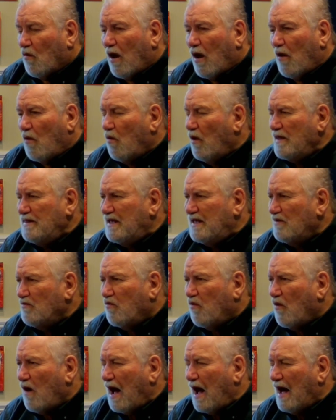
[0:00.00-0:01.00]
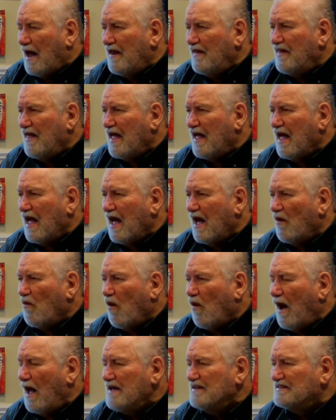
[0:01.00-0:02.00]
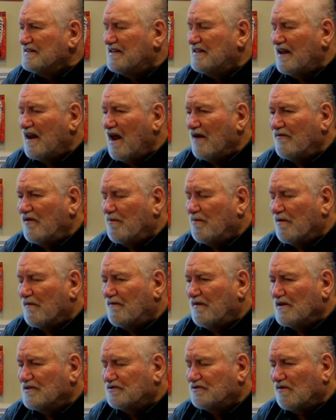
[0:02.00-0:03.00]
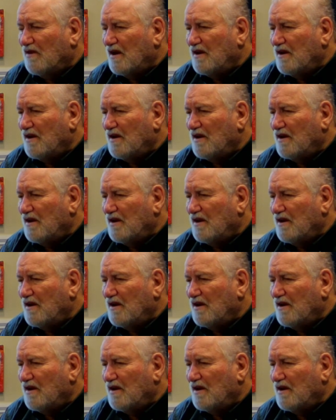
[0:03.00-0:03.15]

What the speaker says: Why is it that every professor I